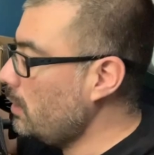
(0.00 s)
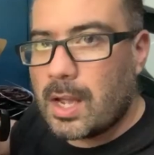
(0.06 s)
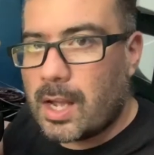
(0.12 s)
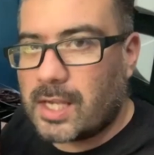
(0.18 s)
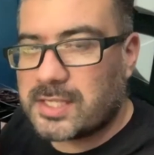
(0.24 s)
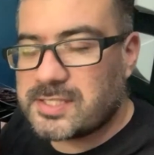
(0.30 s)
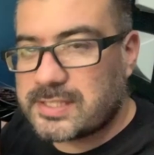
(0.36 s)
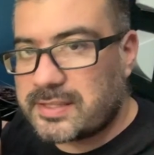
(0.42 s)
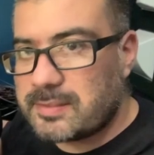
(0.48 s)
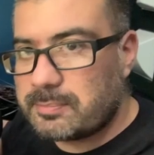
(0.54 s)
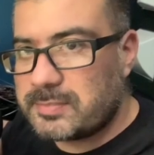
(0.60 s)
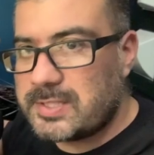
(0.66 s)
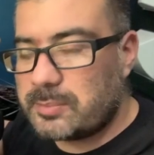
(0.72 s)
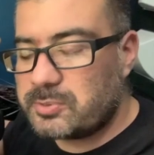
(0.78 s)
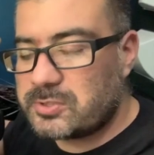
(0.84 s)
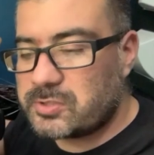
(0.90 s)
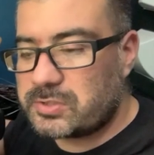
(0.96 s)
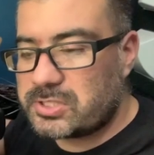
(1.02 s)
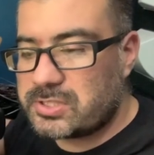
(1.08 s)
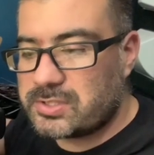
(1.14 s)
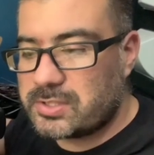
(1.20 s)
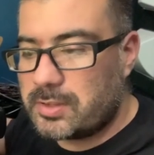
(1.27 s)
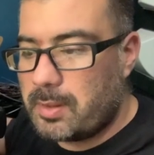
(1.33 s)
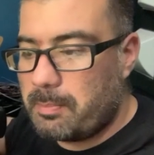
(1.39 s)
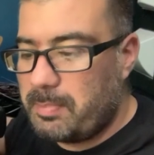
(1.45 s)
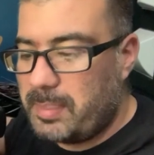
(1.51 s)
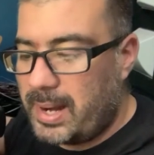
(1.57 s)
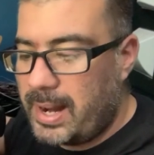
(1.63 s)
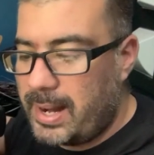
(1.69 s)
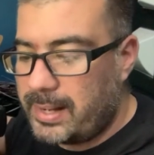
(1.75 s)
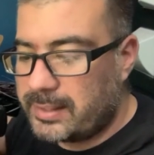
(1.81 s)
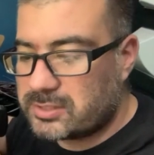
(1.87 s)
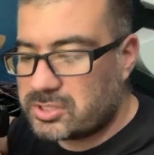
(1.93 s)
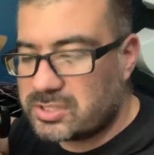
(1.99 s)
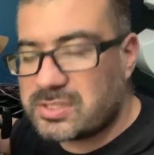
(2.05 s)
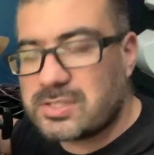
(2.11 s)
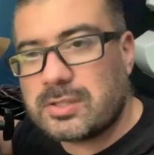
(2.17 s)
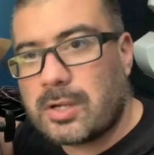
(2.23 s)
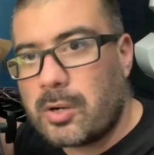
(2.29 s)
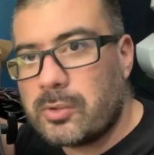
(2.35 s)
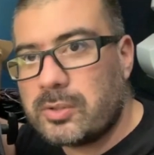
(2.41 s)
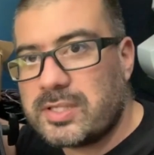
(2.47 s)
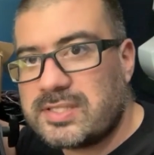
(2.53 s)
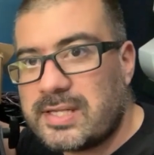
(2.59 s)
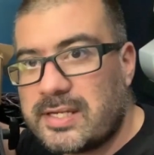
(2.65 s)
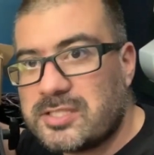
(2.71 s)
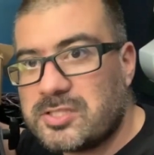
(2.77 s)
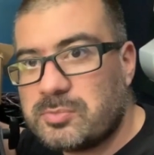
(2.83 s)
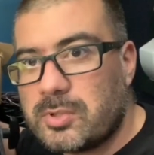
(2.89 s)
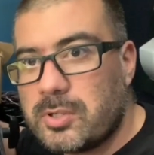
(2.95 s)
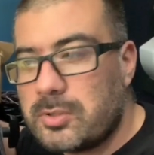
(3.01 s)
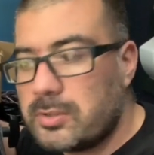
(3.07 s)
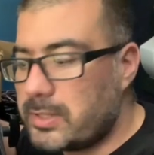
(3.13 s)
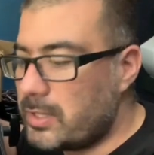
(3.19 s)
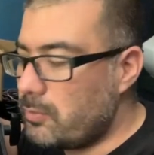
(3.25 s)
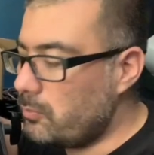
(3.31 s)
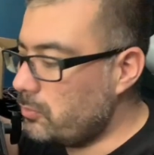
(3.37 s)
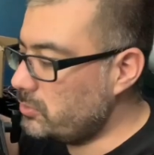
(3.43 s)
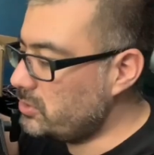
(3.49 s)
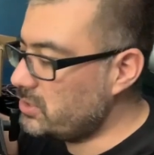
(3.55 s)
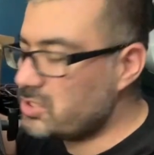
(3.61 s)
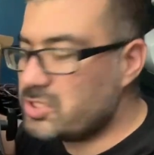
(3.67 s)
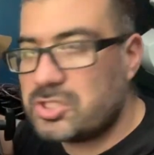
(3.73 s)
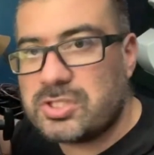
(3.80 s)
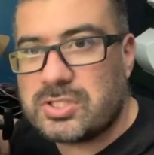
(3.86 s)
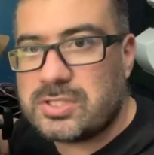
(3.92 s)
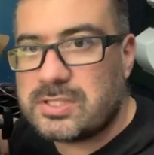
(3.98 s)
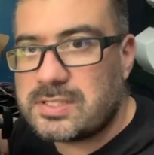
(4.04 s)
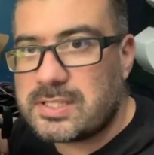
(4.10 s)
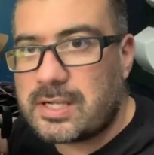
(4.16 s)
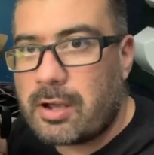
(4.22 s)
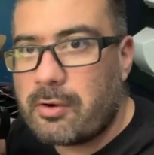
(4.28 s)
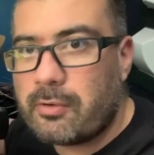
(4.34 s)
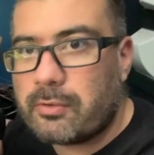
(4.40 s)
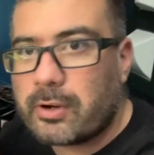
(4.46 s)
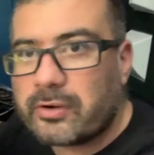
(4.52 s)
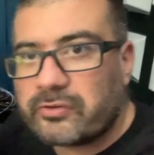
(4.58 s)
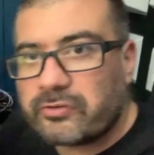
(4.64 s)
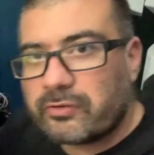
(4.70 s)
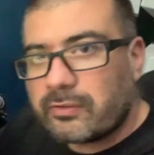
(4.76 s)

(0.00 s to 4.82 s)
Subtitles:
I set the dip switches on the back just to go to test mode, and we'll just see how it works.